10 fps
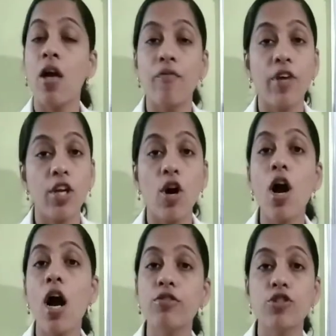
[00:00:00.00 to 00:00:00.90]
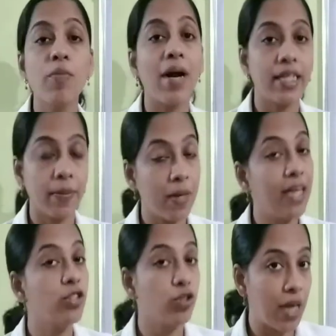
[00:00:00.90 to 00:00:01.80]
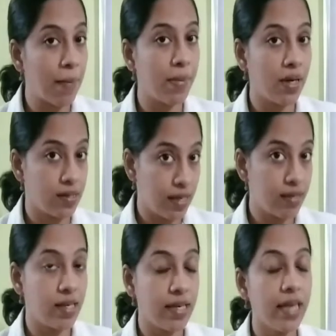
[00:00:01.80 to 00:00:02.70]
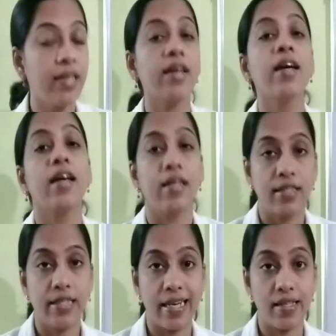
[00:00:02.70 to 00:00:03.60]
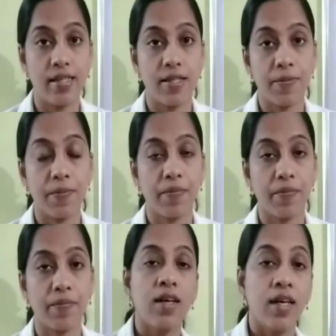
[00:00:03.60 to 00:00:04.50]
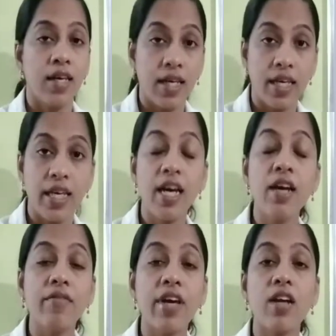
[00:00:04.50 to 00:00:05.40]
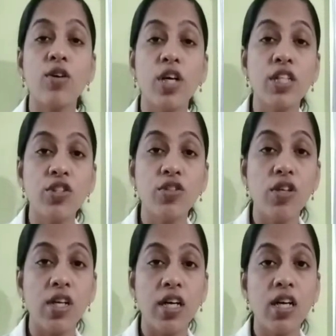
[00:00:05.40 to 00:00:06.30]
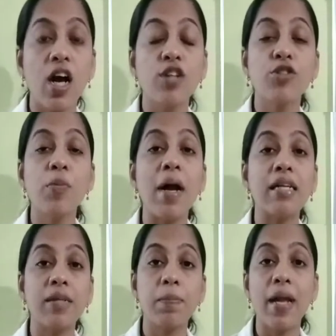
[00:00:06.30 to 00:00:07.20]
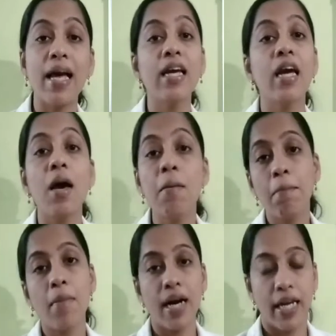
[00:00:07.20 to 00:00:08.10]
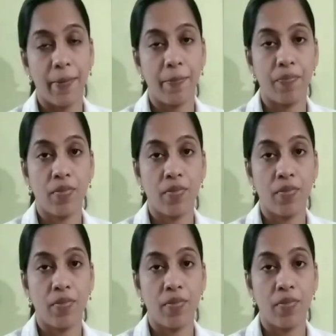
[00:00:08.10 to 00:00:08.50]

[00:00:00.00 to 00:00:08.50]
We know how to multiply two numbers, isn't it? Yes. Here we are going to learn how to multiply money.